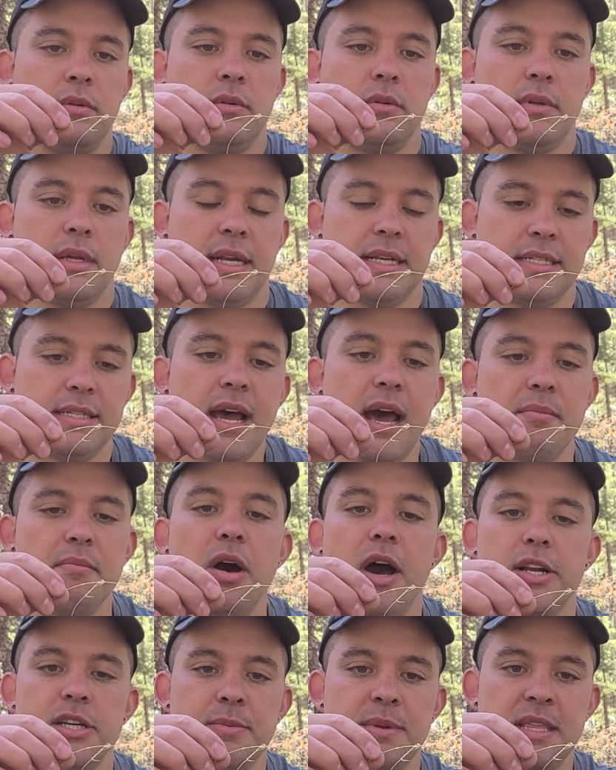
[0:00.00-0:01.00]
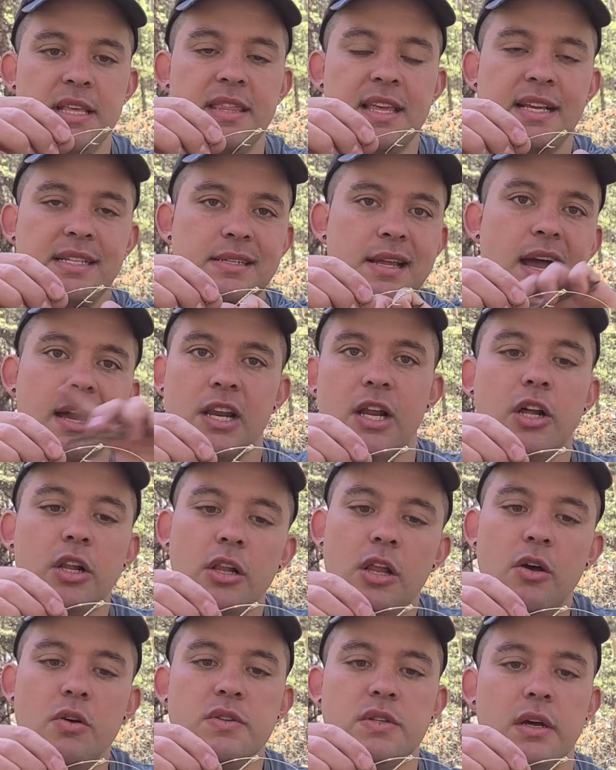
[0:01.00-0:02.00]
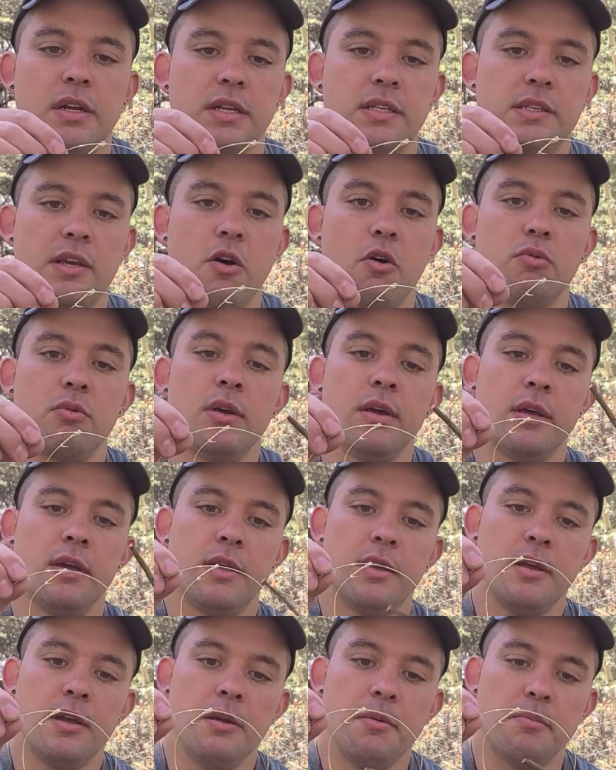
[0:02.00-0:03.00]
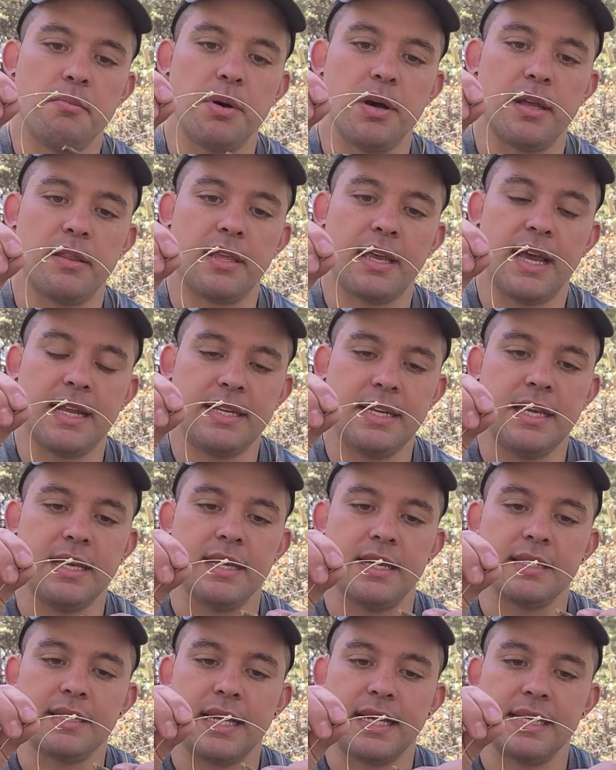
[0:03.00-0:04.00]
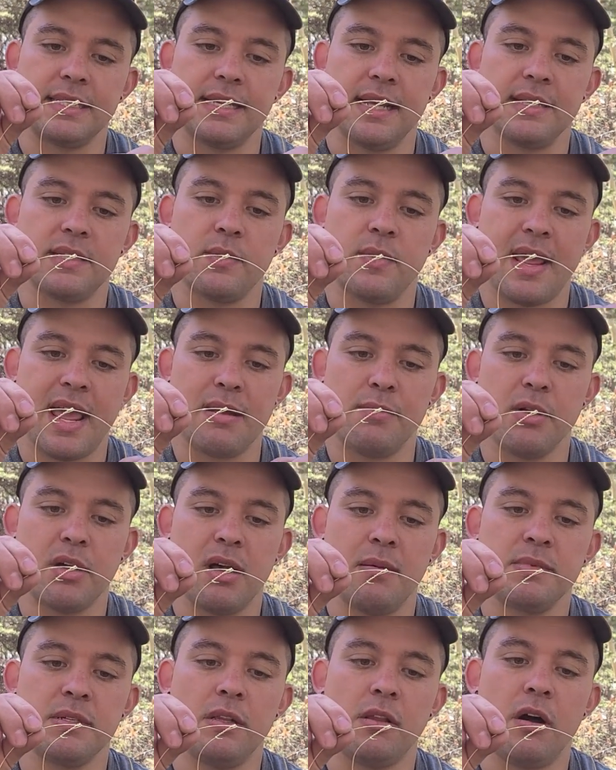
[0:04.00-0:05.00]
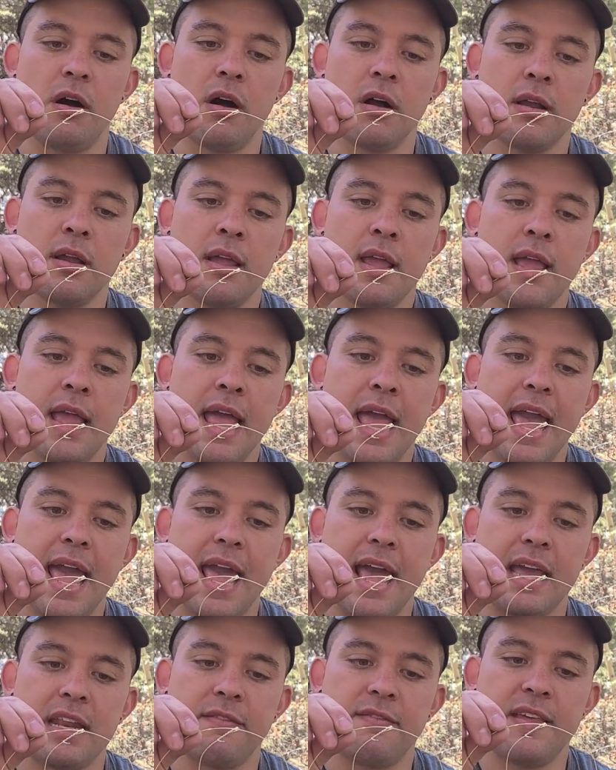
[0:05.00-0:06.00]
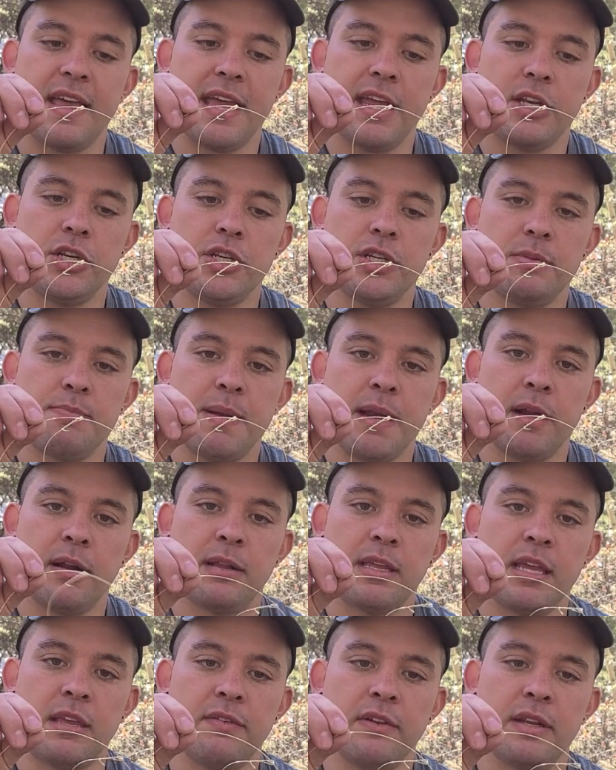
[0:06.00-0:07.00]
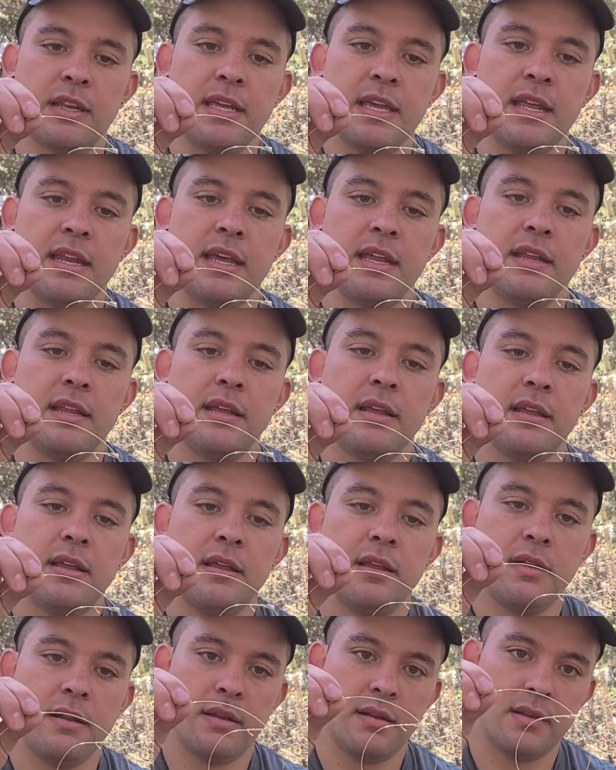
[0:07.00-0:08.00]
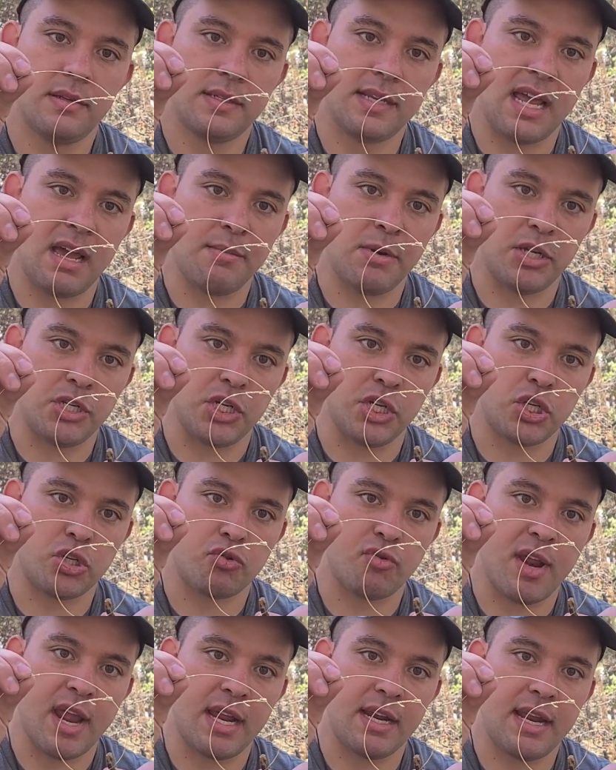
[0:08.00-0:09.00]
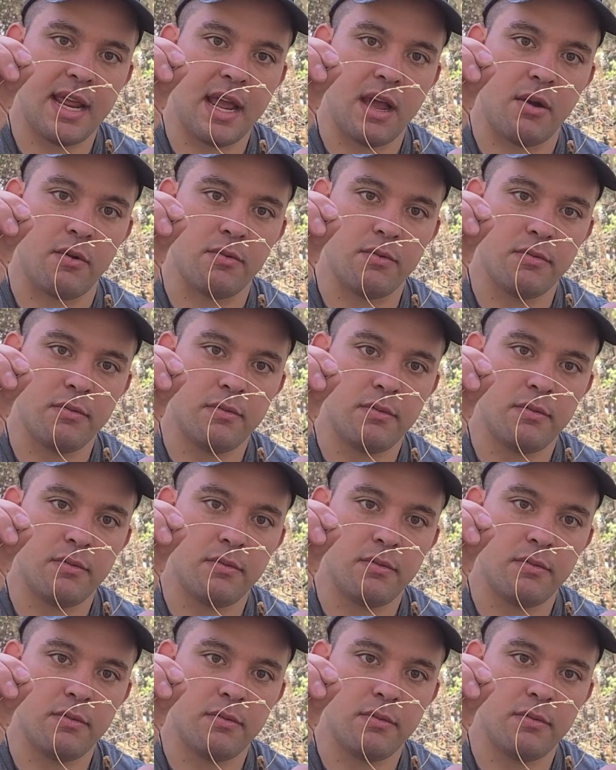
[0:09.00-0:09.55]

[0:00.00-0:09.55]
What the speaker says: And it's not much. I mean, the thing's not going to close on its own. But the idea is, like I said, so an animal comes along, and if they just barely even hit it, see how much it shrank down,